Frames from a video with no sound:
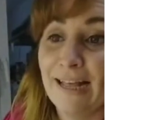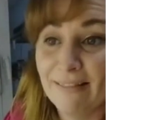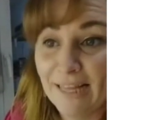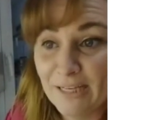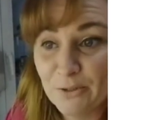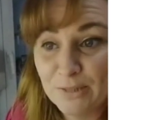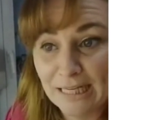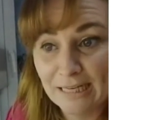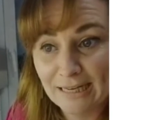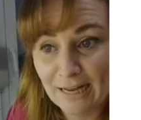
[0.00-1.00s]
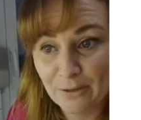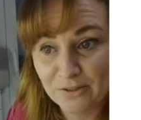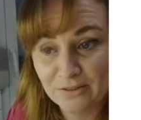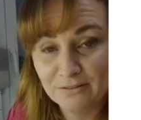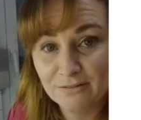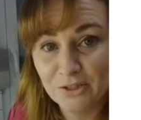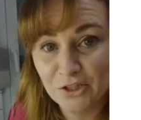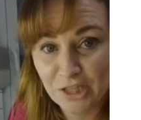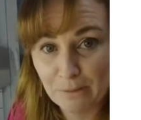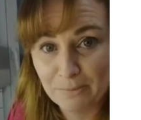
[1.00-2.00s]
So 3 hours
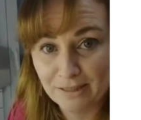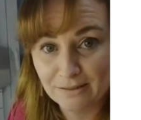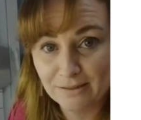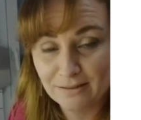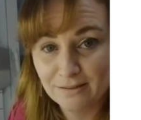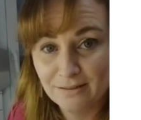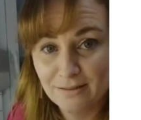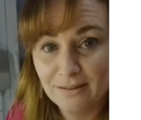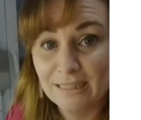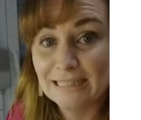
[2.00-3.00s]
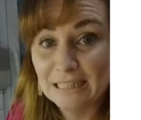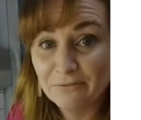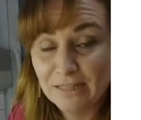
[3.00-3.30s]
is in a warm place.